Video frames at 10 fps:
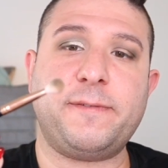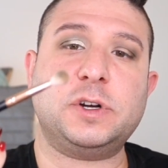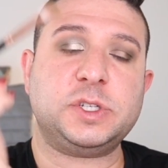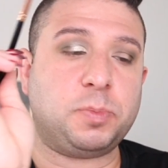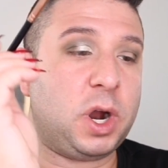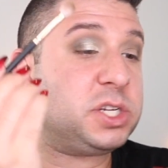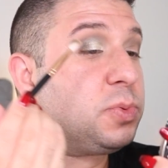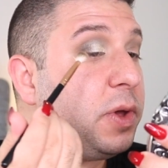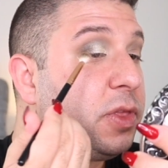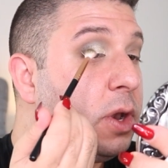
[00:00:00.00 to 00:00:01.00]
first brush
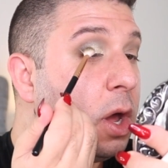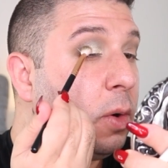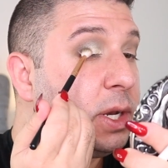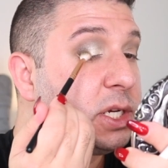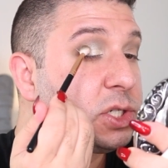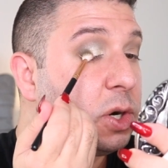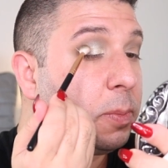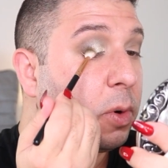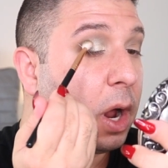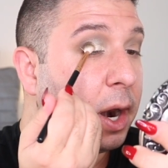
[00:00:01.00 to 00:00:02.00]
with no additional
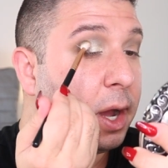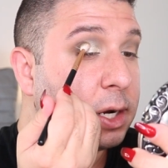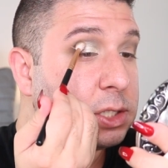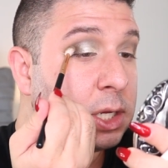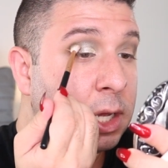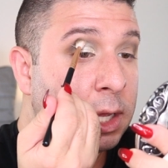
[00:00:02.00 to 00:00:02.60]
product.